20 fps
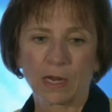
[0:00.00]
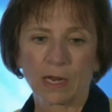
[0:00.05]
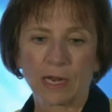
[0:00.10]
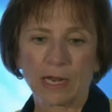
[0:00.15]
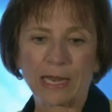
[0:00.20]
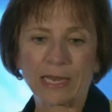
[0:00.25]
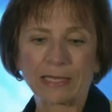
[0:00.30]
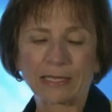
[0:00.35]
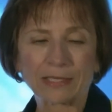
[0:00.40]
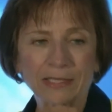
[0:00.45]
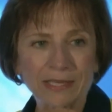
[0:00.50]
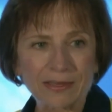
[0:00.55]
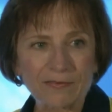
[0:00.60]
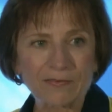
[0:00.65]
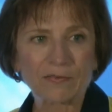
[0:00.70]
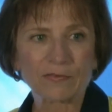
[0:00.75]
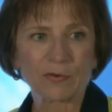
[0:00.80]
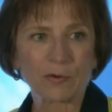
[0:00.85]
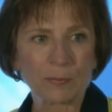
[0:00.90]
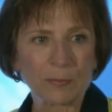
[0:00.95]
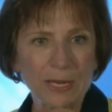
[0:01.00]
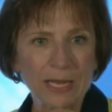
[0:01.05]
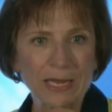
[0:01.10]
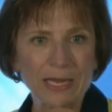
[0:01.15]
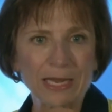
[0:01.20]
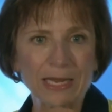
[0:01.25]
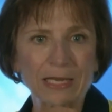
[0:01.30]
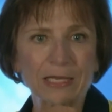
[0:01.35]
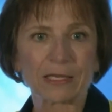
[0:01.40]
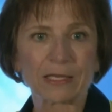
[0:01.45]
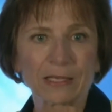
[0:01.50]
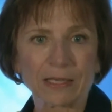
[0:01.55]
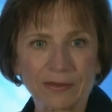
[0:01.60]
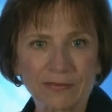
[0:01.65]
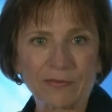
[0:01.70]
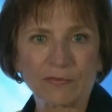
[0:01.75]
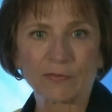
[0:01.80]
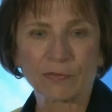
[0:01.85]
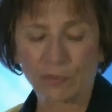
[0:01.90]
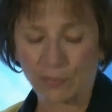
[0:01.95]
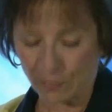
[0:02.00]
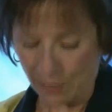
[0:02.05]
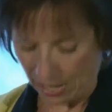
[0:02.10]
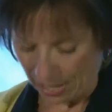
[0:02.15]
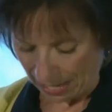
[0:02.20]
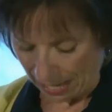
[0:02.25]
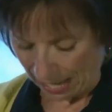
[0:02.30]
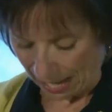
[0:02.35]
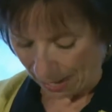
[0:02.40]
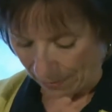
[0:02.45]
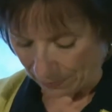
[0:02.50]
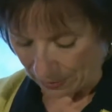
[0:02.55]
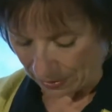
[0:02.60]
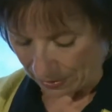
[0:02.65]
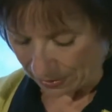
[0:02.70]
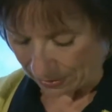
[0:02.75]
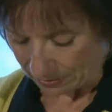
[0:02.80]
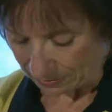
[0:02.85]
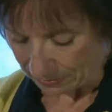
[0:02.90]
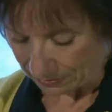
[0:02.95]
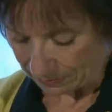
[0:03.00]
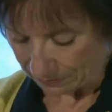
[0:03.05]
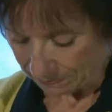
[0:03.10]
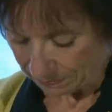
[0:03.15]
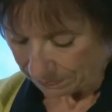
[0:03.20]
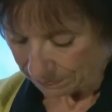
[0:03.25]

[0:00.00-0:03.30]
He lived for me, he lived for my happiness.